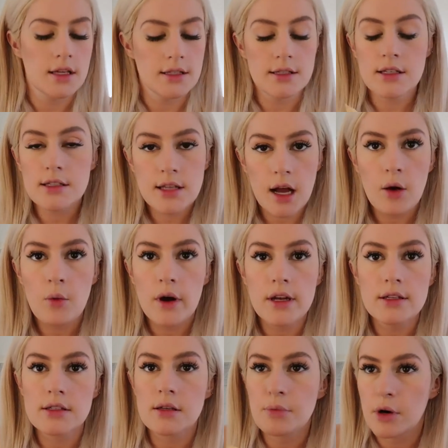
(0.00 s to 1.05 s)
Is this how one
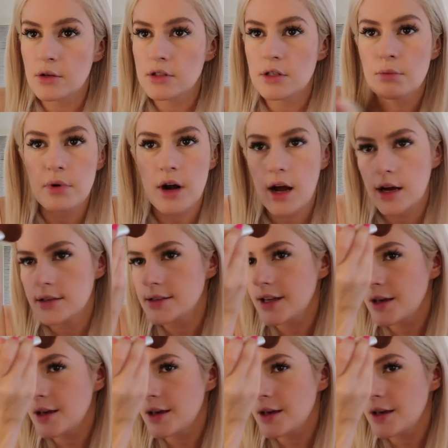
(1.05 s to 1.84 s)
is supposed to bronze?